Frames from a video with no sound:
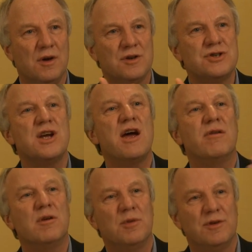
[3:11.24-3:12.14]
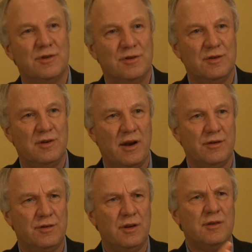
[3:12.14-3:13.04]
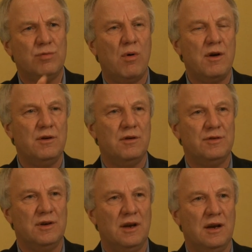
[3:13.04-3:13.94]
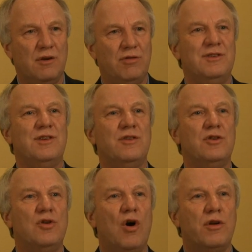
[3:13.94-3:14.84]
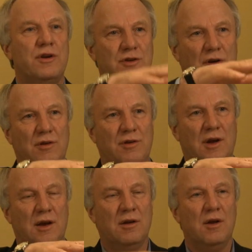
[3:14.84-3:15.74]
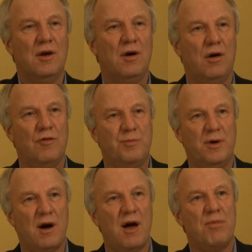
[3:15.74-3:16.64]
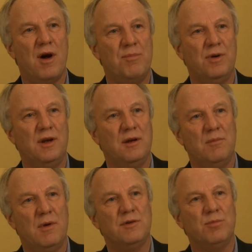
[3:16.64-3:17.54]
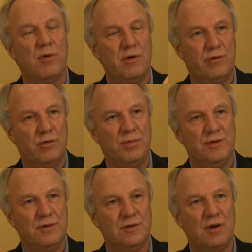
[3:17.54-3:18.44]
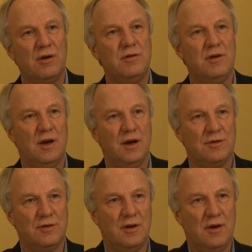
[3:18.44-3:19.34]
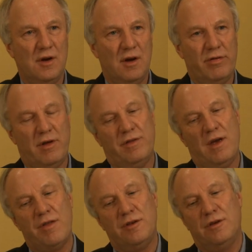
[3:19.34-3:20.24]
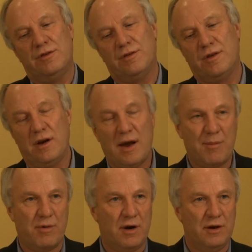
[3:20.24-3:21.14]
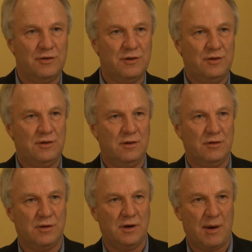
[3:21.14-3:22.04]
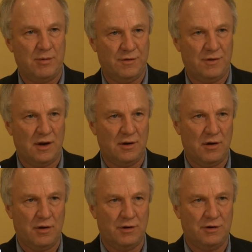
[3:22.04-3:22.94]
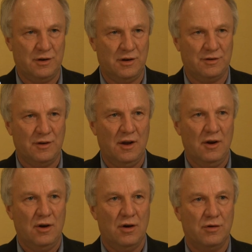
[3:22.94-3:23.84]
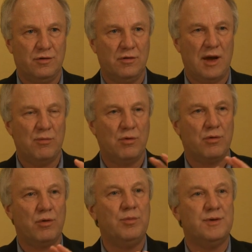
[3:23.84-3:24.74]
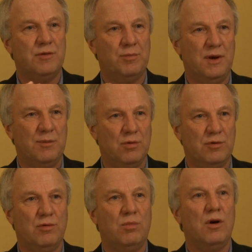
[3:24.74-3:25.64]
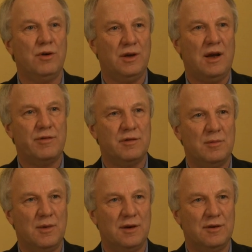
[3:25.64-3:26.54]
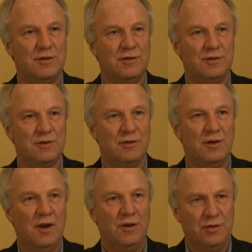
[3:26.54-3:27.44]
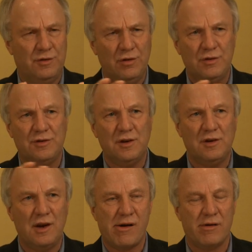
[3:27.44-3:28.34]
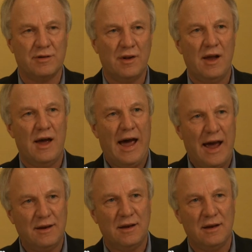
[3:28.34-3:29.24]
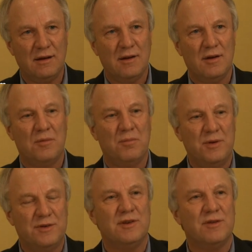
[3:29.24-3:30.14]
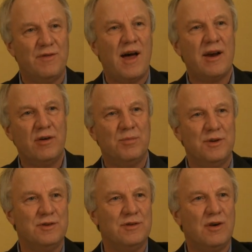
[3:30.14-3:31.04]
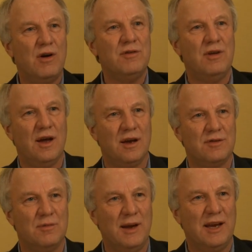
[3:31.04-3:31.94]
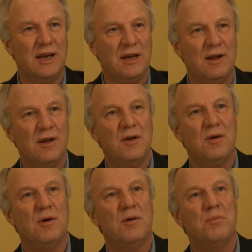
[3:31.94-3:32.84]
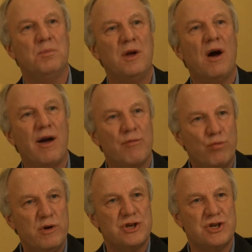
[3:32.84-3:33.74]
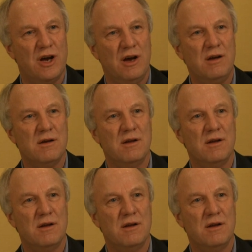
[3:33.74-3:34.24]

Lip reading: sharing business intelligence. So that's one use, increasing the knowledge content of BI by putting it much more into a business context. And then the other use of collaboration is to use collaborative technologies to enable groups of people to work together to make decisions. So two distinct areas, adding business value, business context, making BI richer,